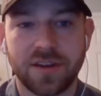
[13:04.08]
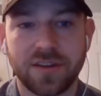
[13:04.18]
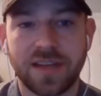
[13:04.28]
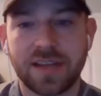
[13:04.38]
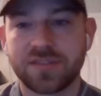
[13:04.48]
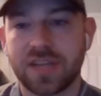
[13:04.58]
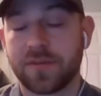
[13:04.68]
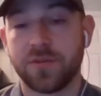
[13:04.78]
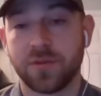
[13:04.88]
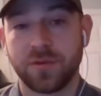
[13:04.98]
last job,
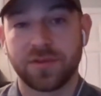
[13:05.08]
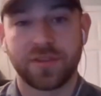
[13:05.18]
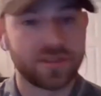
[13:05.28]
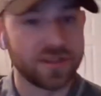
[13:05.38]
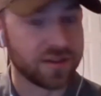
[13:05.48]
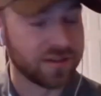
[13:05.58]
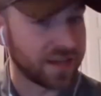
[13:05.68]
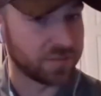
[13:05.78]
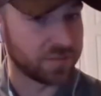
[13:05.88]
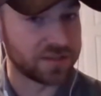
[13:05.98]
if you were with us on our
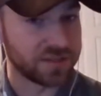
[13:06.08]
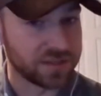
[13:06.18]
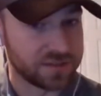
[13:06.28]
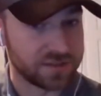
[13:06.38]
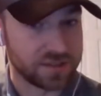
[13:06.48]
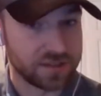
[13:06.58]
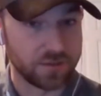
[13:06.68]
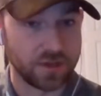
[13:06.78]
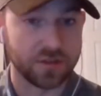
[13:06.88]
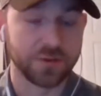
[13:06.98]
last project
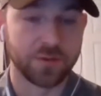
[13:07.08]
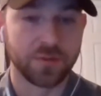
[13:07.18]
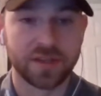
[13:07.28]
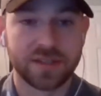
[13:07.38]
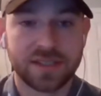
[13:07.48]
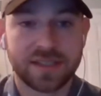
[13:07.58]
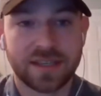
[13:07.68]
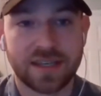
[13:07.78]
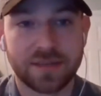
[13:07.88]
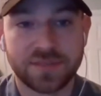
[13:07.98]
walkthrough. But
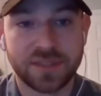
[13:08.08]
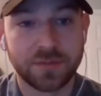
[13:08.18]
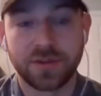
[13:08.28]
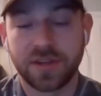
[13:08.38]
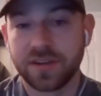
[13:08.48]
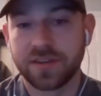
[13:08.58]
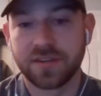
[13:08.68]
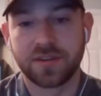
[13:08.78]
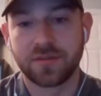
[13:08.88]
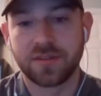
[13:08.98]
similar here,
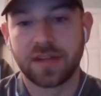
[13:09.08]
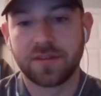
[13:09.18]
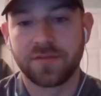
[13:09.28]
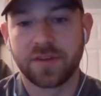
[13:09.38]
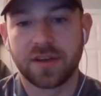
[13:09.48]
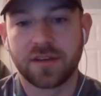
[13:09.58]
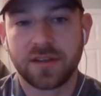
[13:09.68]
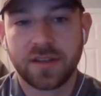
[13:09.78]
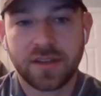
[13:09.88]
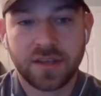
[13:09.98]
you know, a lot of
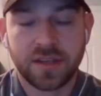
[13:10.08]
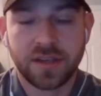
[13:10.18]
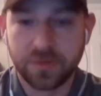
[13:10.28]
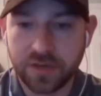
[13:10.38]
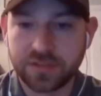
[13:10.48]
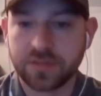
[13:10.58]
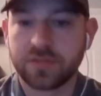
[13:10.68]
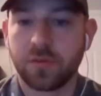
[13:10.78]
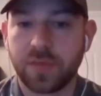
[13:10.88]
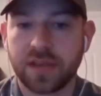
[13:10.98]
iterations
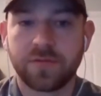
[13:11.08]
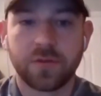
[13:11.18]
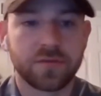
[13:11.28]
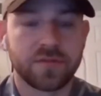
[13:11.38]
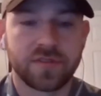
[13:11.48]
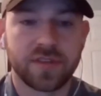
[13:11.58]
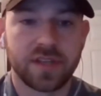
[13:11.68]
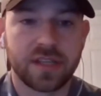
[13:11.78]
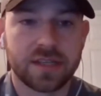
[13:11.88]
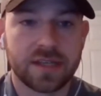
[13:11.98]
going back and forth with the
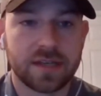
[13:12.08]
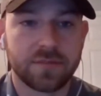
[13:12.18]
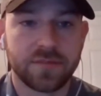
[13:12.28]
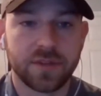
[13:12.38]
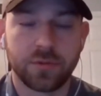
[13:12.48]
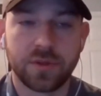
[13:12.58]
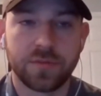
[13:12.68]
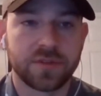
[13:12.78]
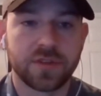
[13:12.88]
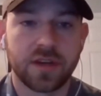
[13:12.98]
city. You know, we've
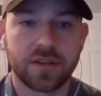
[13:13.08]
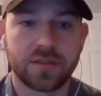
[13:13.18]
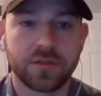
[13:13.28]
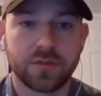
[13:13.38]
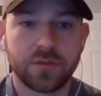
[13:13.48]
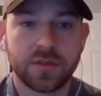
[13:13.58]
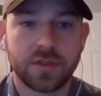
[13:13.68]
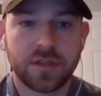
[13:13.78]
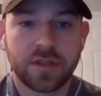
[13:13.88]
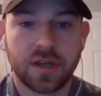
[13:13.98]
been talking to
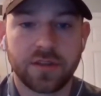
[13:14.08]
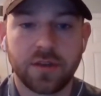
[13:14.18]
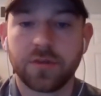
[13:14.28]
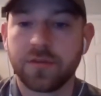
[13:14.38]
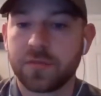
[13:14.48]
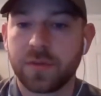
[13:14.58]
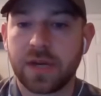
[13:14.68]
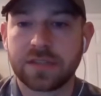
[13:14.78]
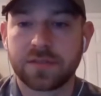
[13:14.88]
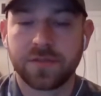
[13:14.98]
the owner of this
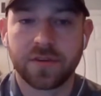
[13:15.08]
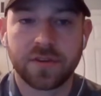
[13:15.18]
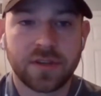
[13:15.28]
project for